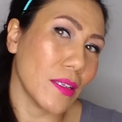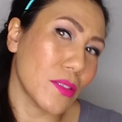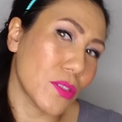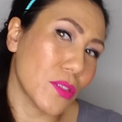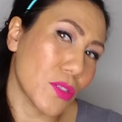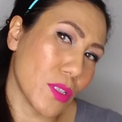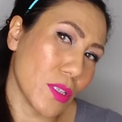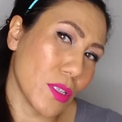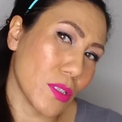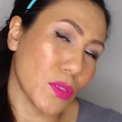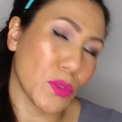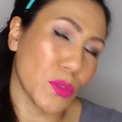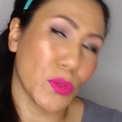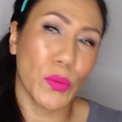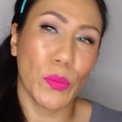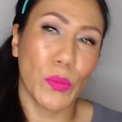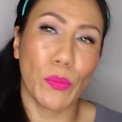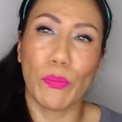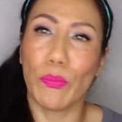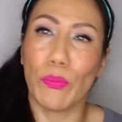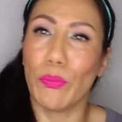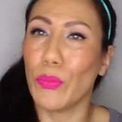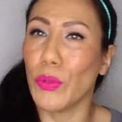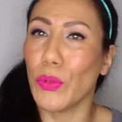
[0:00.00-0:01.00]
it's just
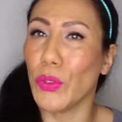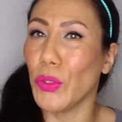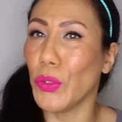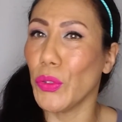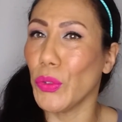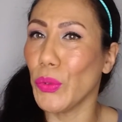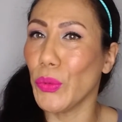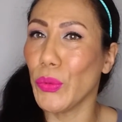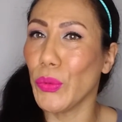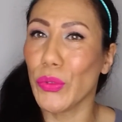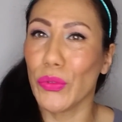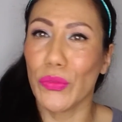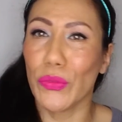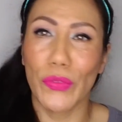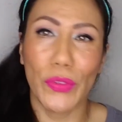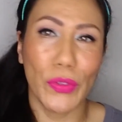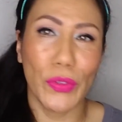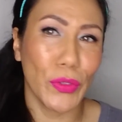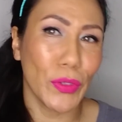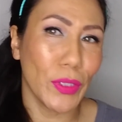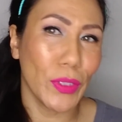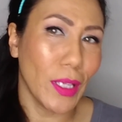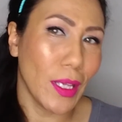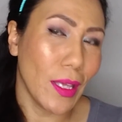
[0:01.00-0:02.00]

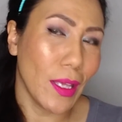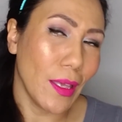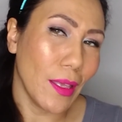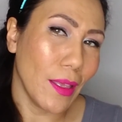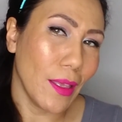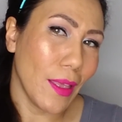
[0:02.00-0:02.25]
beautiful